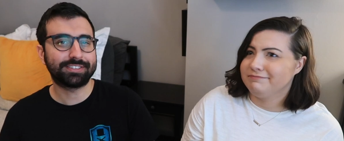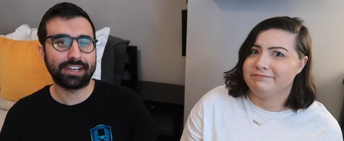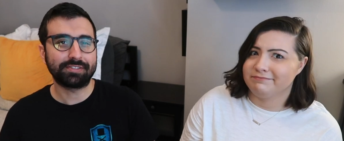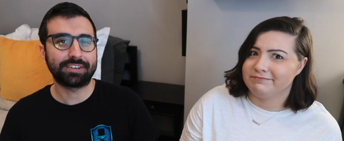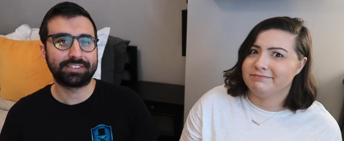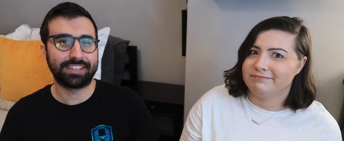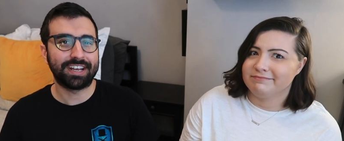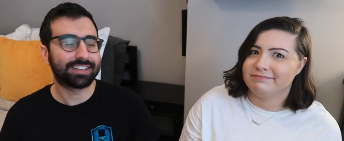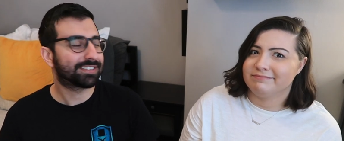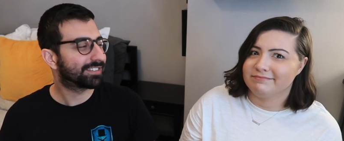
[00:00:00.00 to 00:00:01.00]
Speaker 1: savory
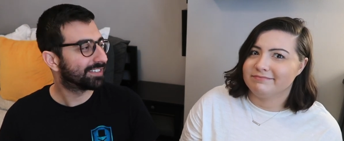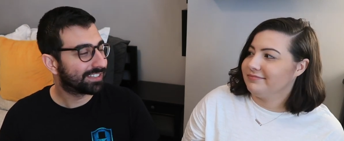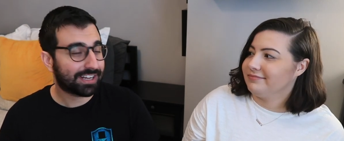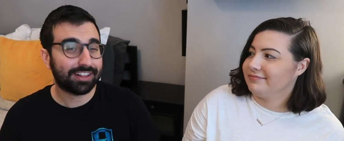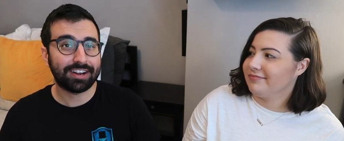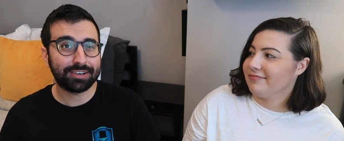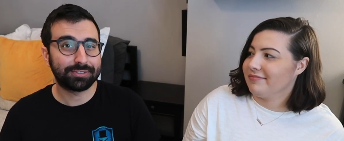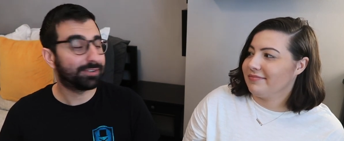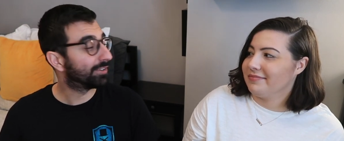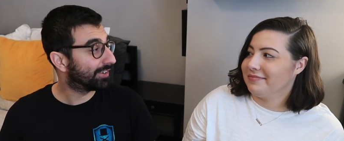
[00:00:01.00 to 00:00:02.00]
snacks. Colorado is
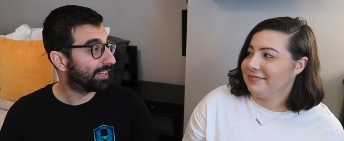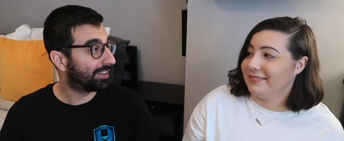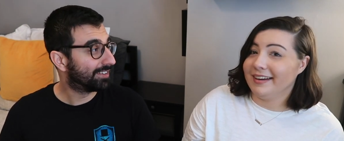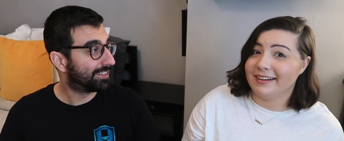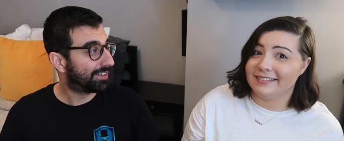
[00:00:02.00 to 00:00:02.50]
doing it right. Yeah.